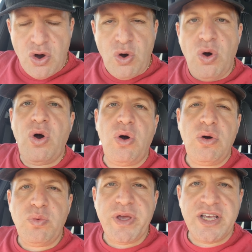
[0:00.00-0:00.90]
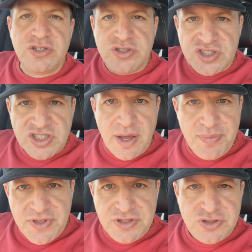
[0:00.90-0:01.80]
or we can do
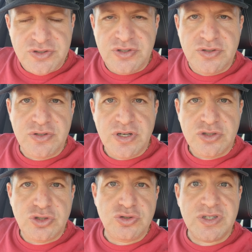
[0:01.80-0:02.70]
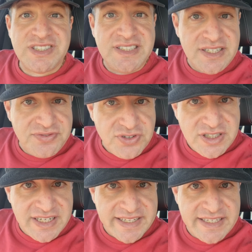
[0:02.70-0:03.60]
something to do to do it
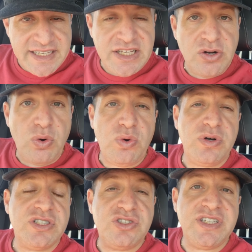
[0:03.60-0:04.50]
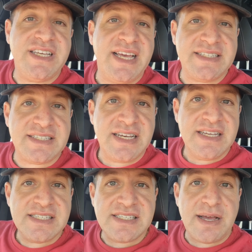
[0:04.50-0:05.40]
differently in order to get
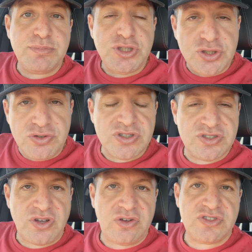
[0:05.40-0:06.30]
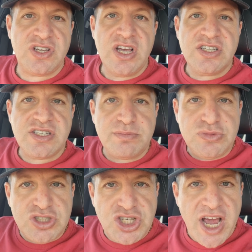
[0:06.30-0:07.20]
some new results,
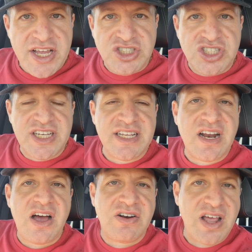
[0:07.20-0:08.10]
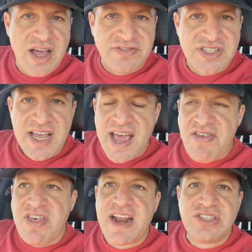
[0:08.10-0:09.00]
some change in our lives.
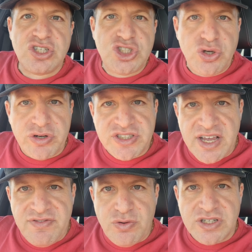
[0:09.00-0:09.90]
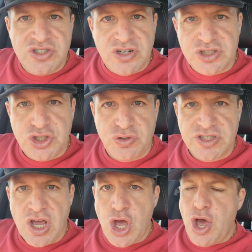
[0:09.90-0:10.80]
And that is a choice. Everyone's got a
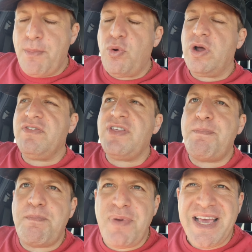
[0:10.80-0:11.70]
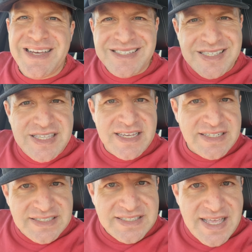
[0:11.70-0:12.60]
choice. But one of the biggest
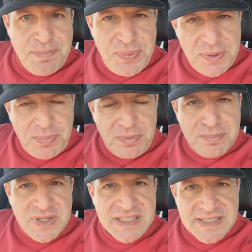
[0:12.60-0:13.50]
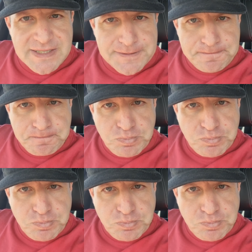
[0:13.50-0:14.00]
things that people miss